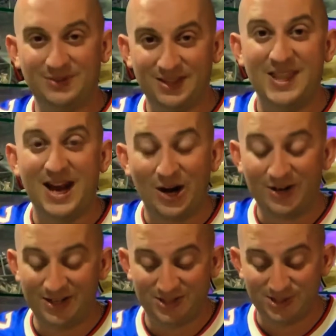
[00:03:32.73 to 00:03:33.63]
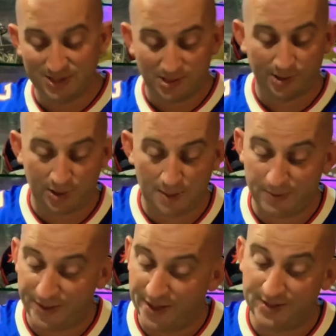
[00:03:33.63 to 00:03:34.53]
there, he just needs to learn a couple
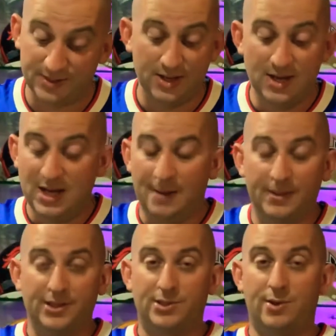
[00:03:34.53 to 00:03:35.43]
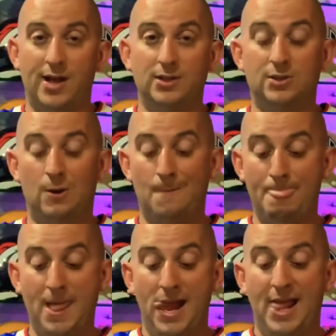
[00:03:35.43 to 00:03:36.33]
things. I mean, that's great. So,
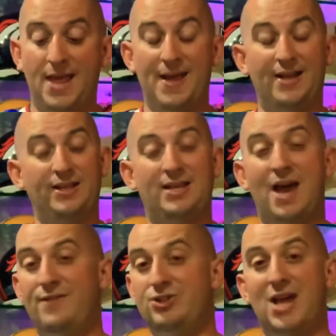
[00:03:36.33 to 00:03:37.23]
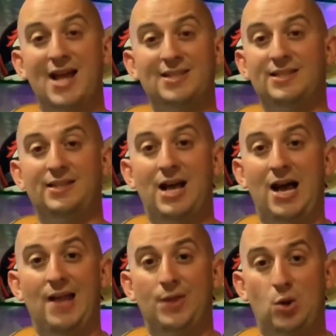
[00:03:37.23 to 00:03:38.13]
and then Kevin Johnson
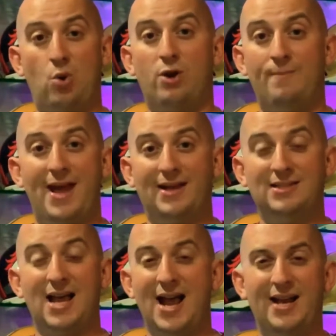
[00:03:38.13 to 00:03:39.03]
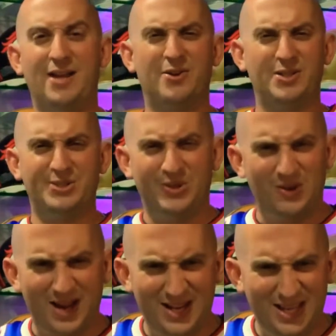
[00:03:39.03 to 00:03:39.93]
on the cornerback side, I hear he's
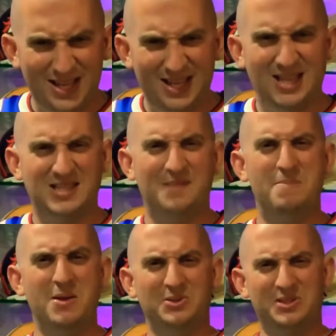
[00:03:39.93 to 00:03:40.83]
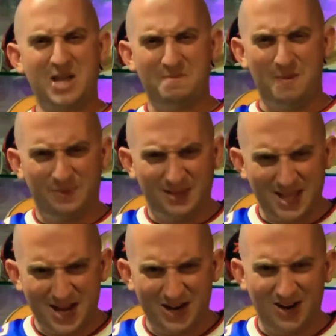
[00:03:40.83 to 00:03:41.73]
gritty. He's the Bills type of
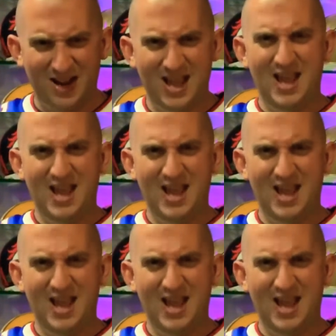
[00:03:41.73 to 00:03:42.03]
player.